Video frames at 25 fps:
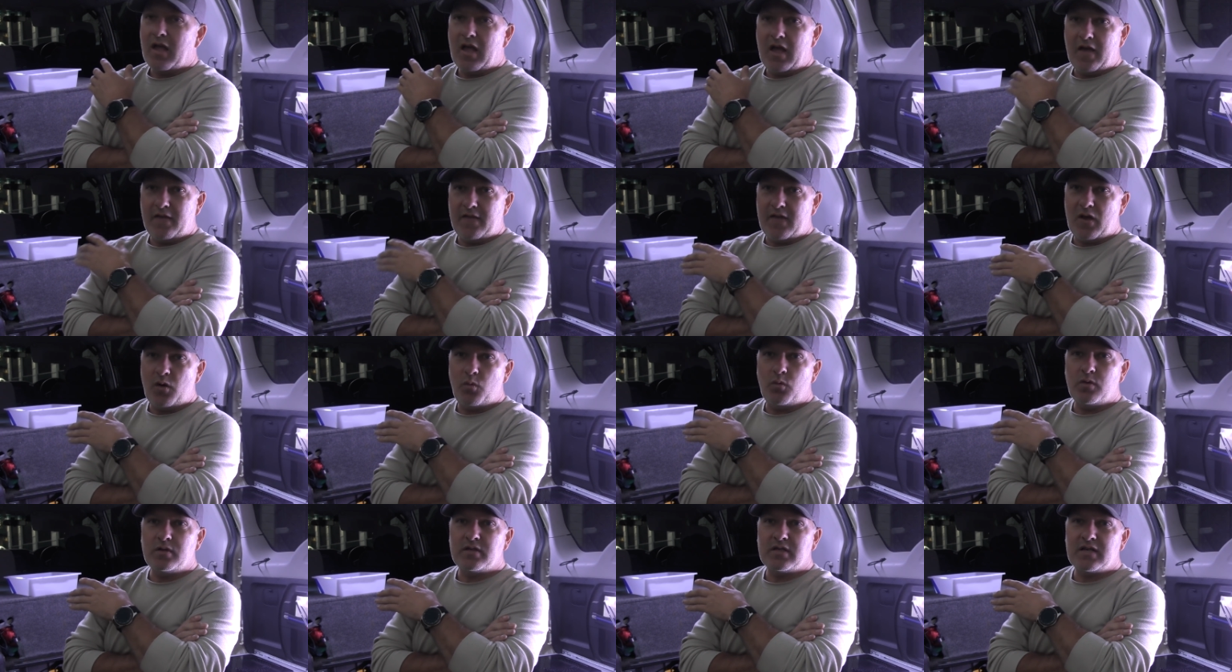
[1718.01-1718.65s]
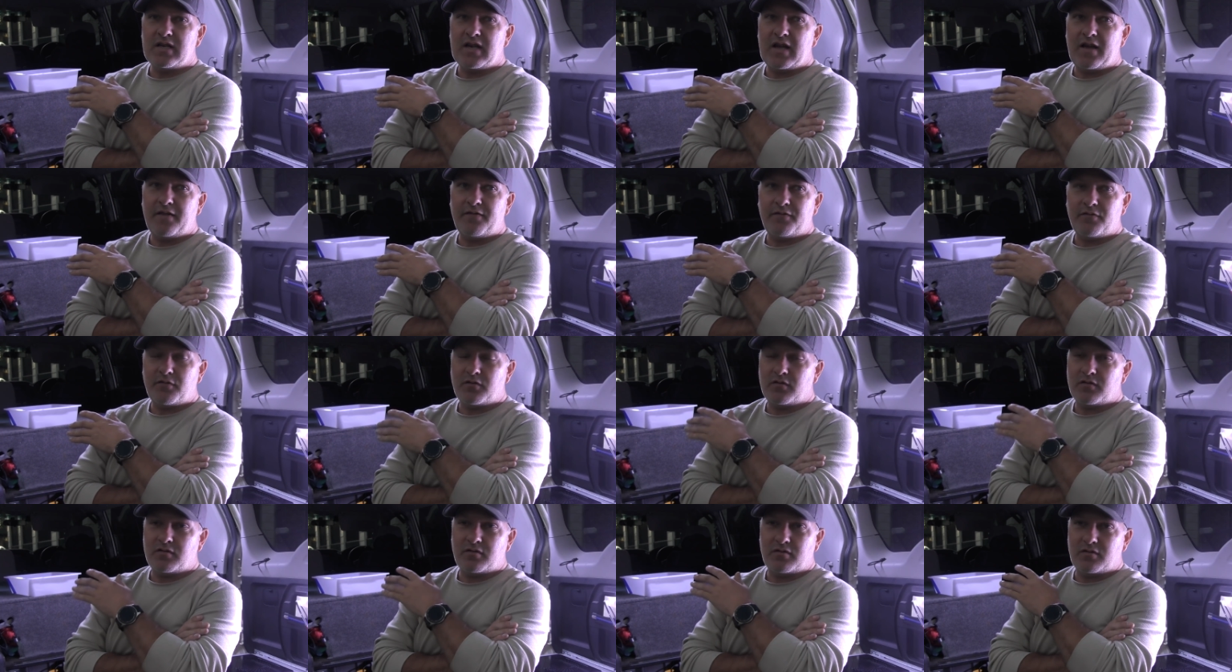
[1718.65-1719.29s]
and that was
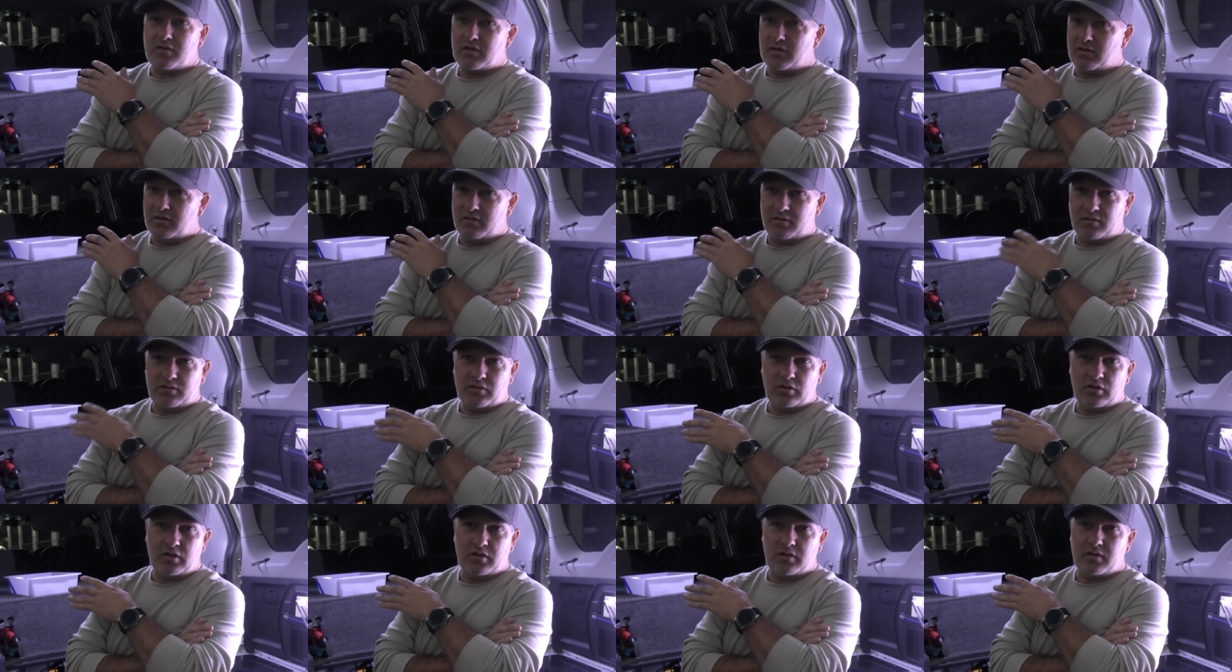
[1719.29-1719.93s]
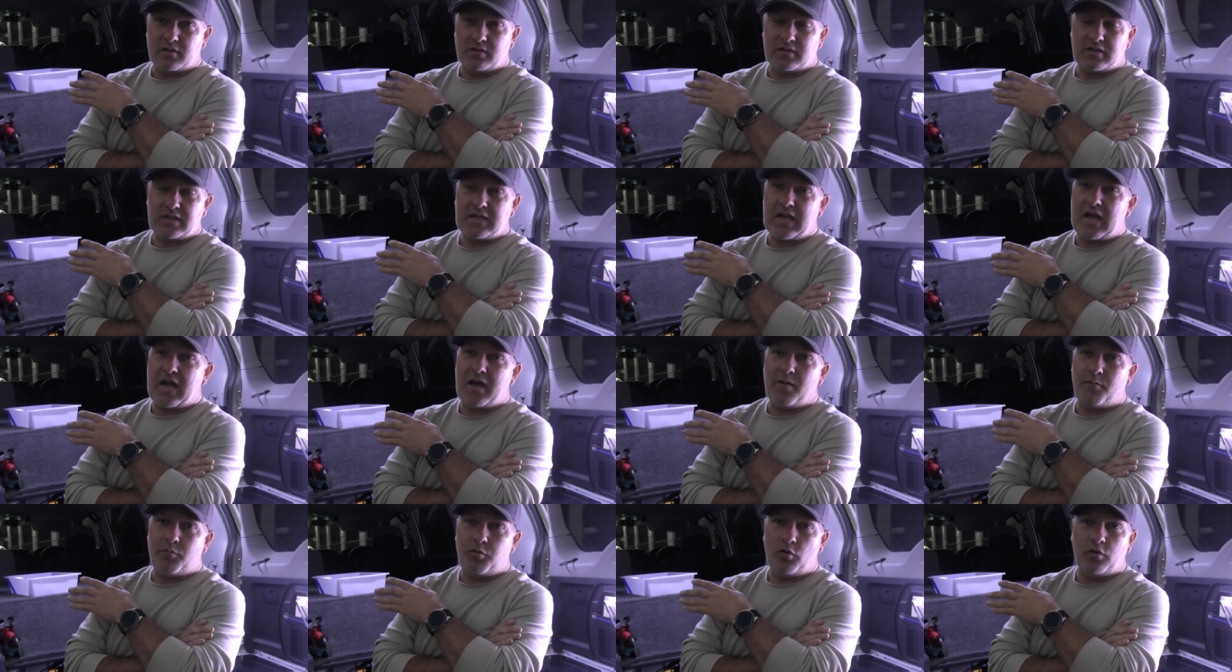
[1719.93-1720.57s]
enough to sort of
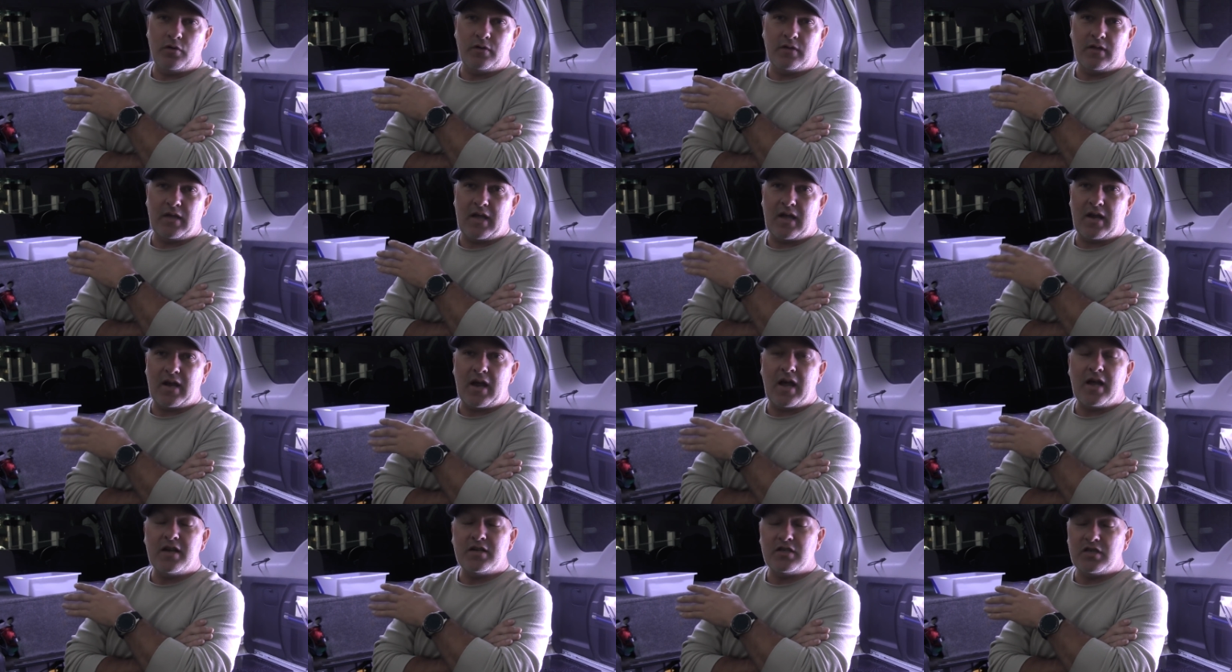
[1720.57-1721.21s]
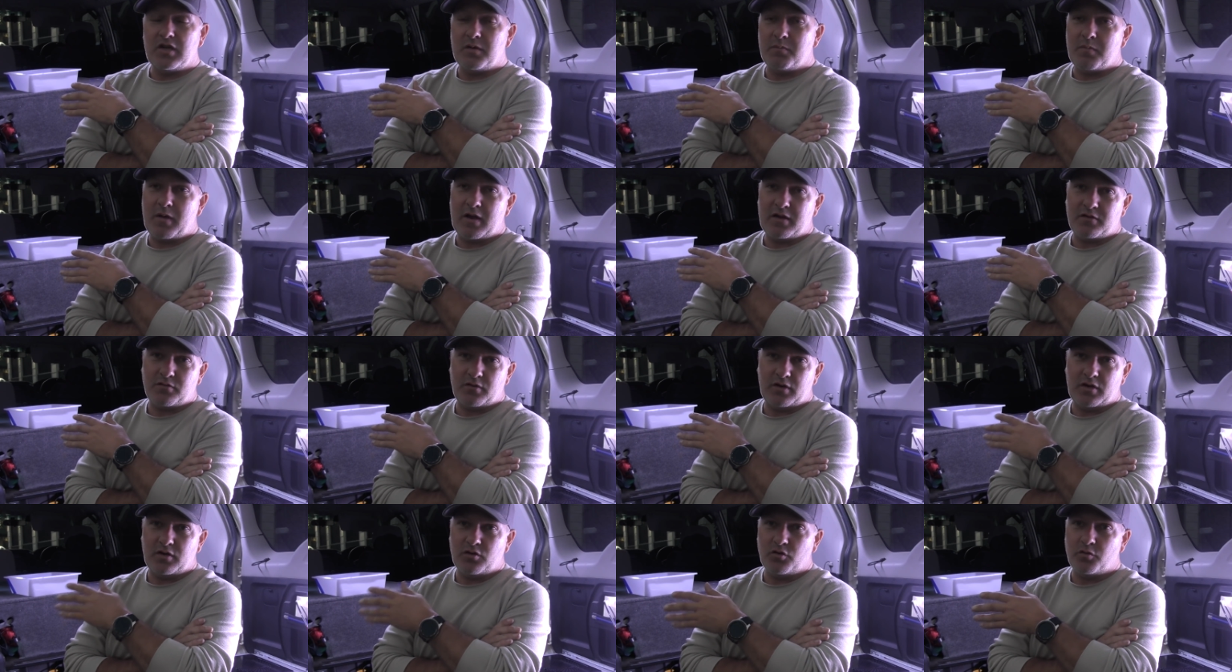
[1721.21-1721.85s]
start putting that AGM
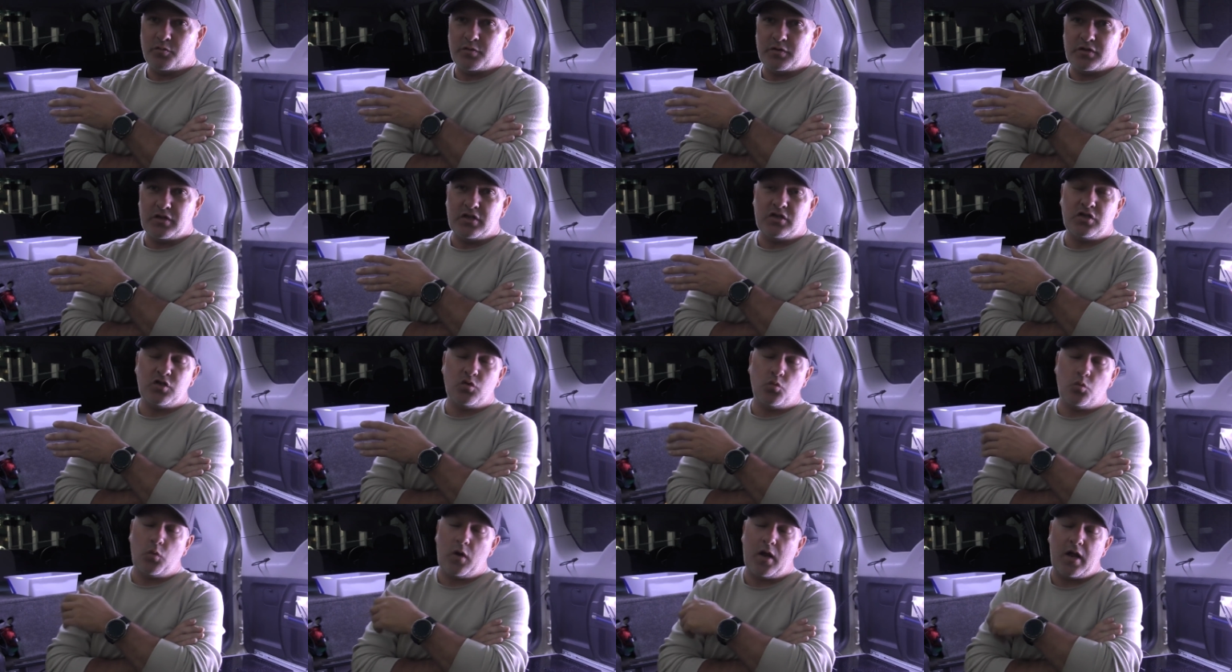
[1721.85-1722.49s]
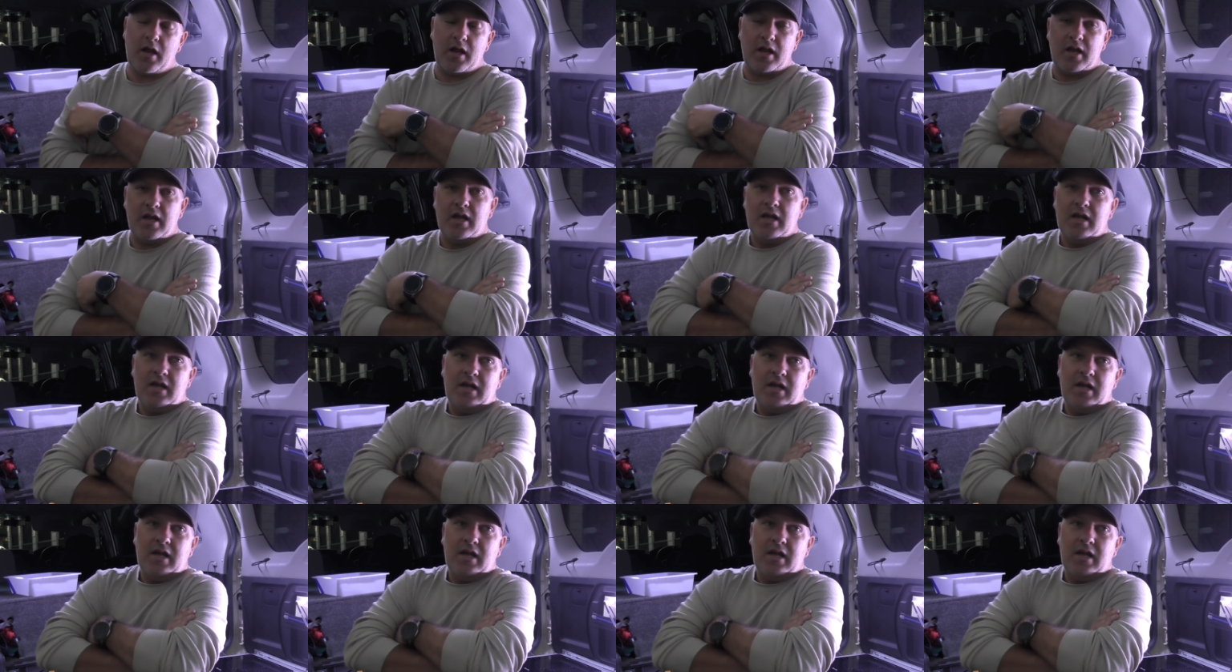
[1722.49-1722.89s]
battery into a position where